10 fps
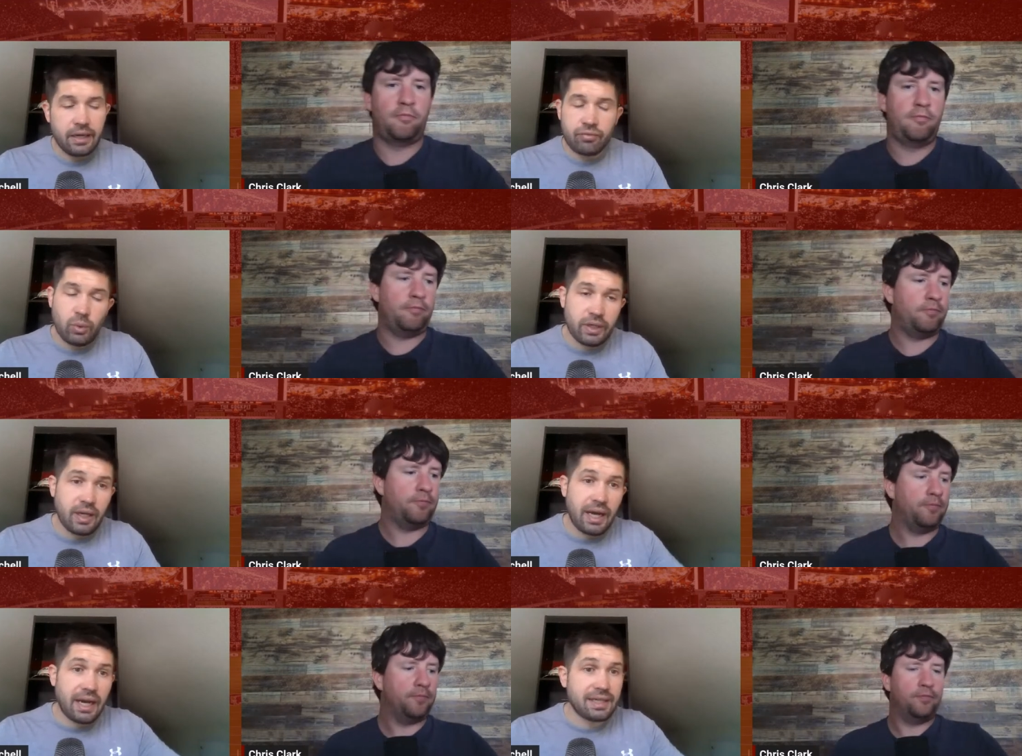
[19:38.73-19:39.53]
Speaker 1: hey, if
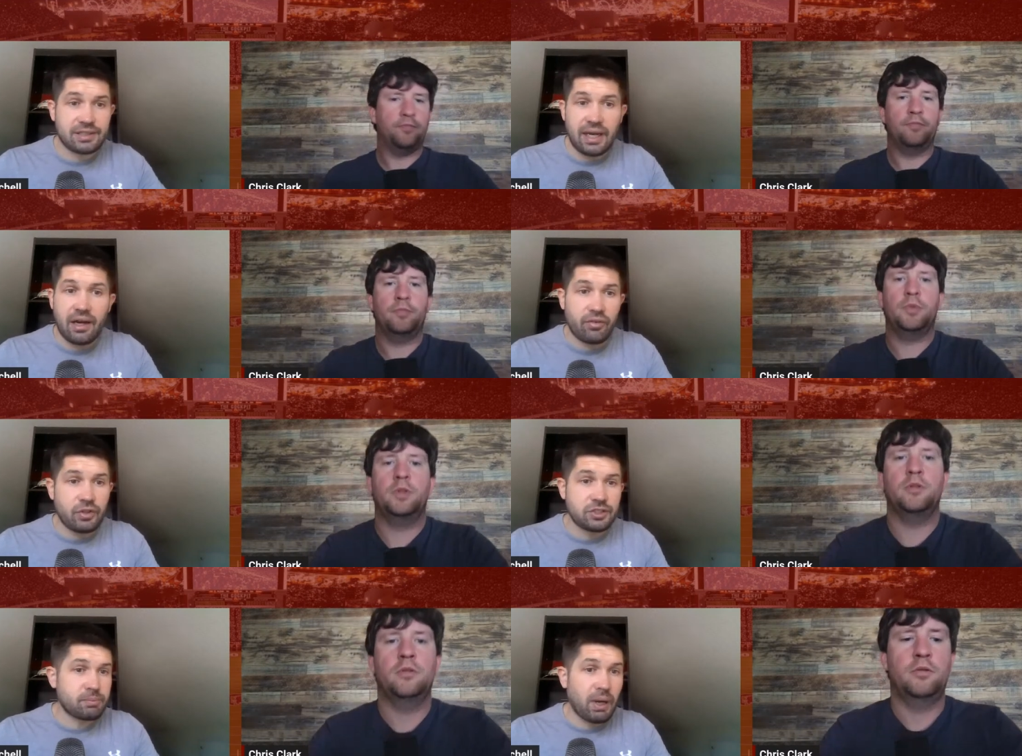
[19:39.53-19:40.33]
one guy is out
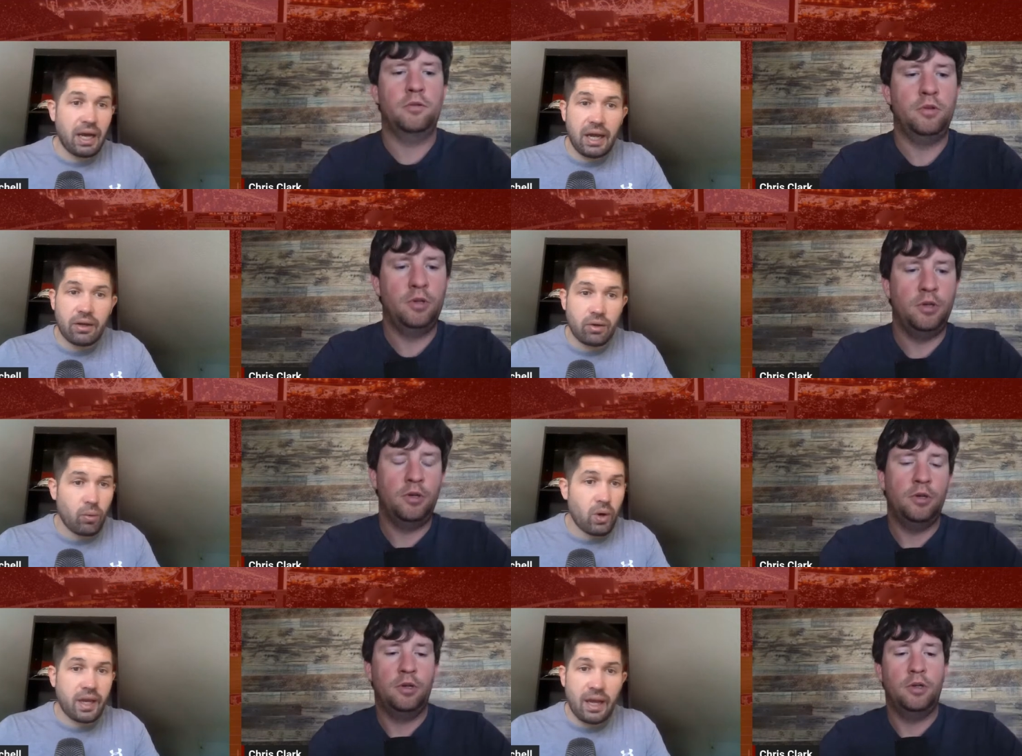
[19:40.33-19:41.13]
of his spot
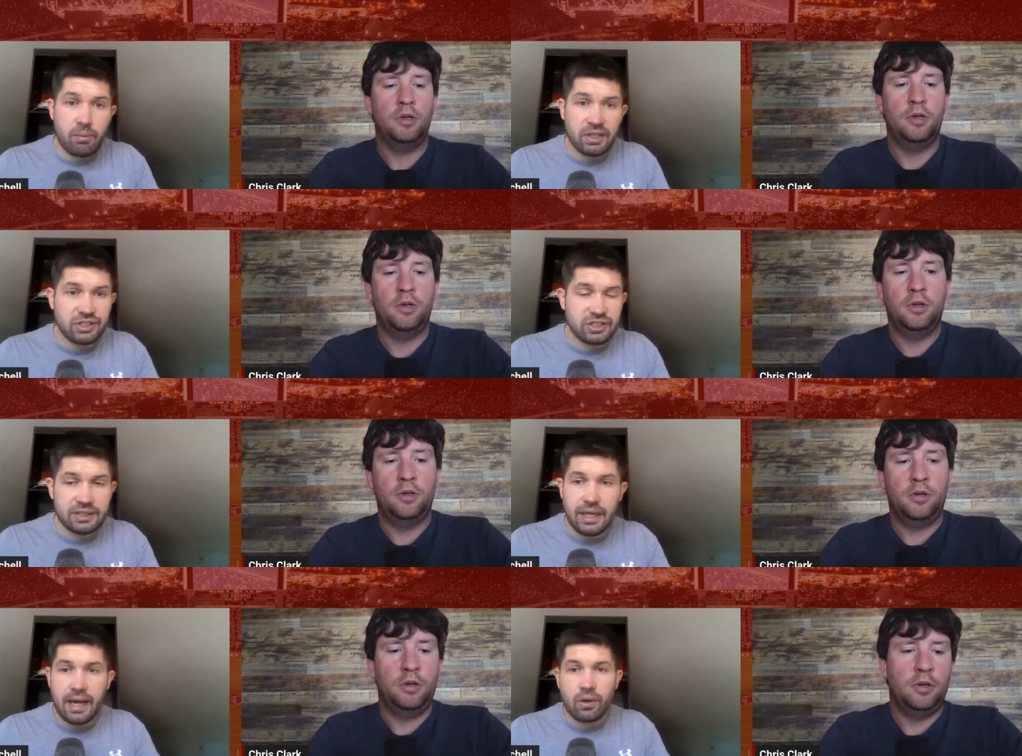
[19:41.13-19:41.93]
or one guy misses
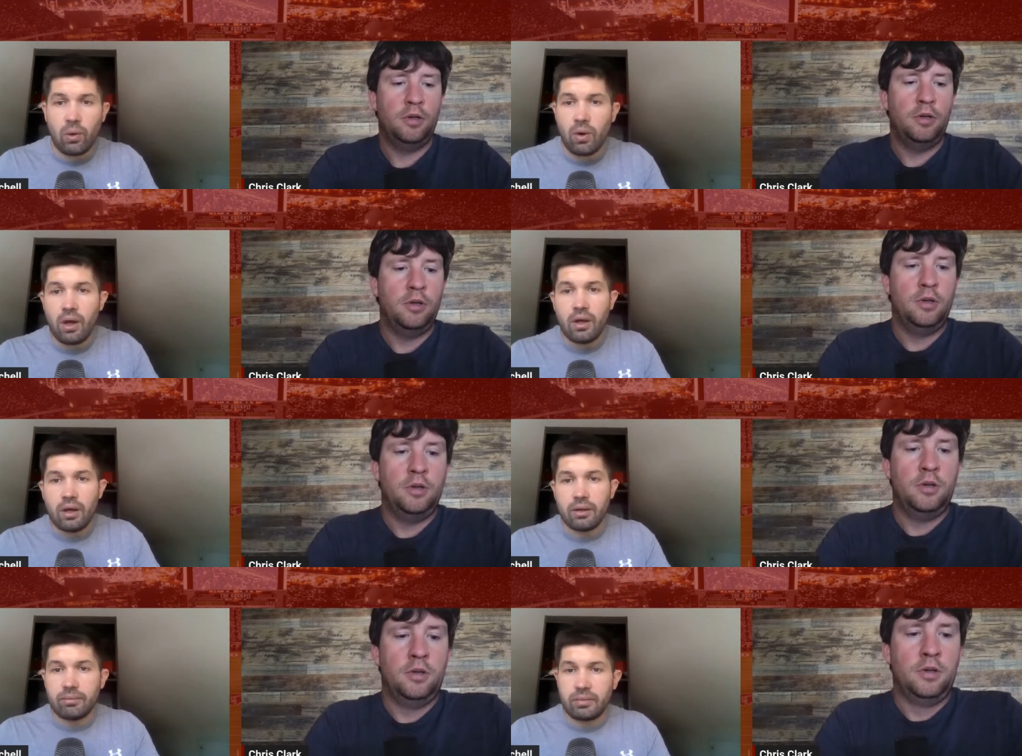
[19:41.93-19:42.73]
a tackle,
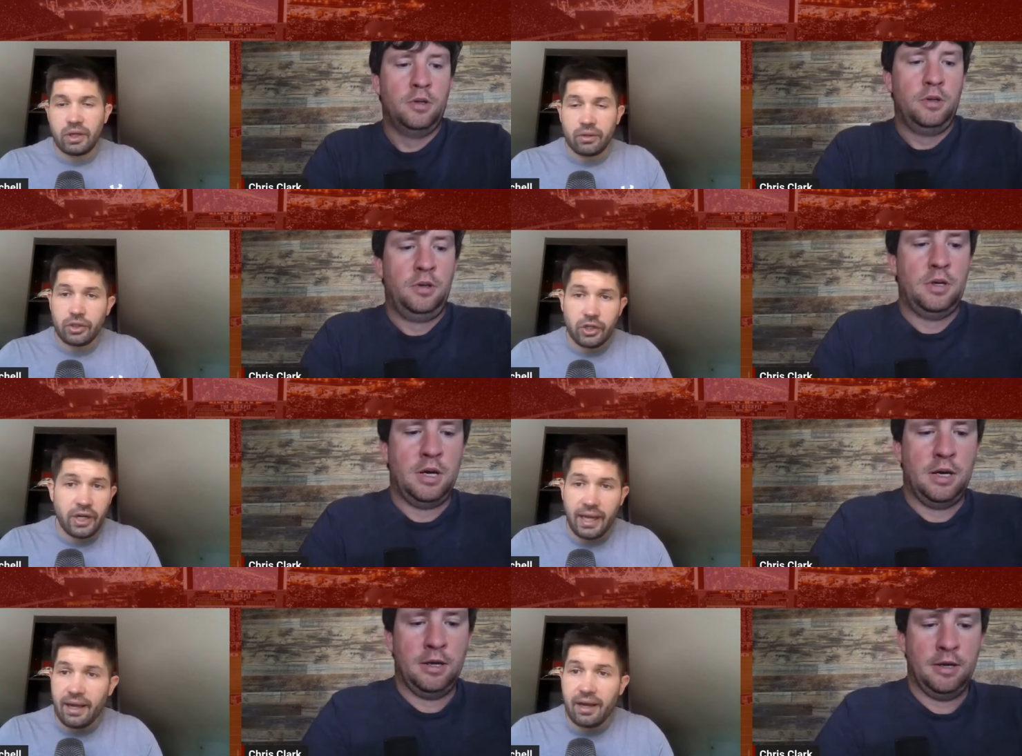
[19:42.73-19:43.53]
um, you know you're
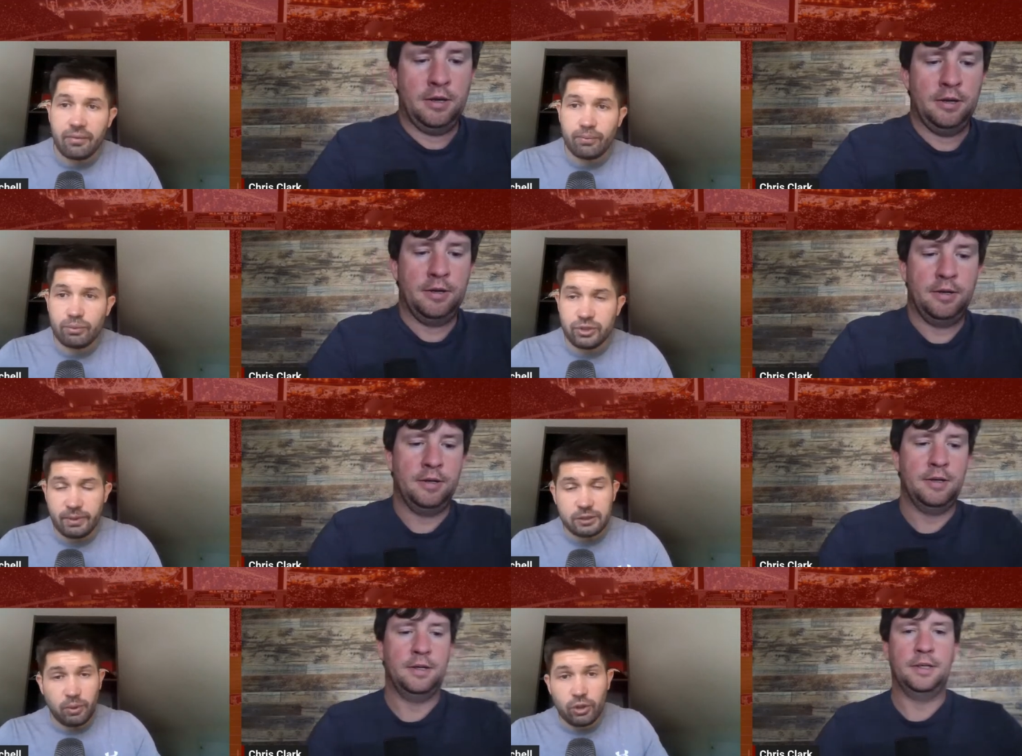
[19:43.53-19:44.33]
going to have
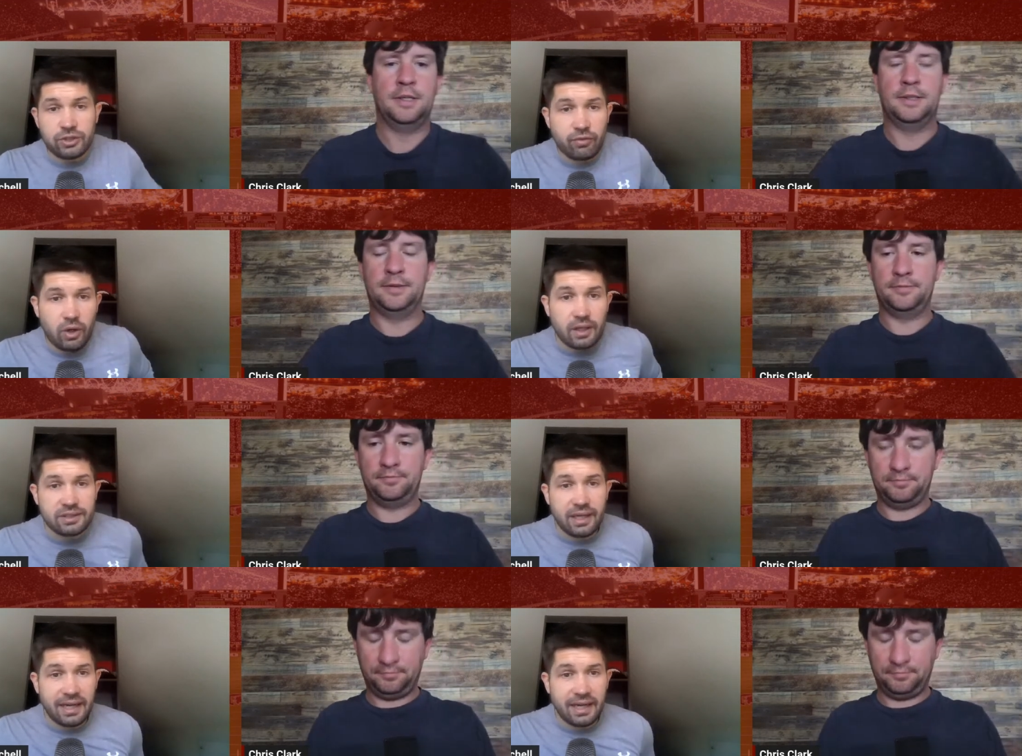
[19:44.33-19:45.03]
some explosive runs.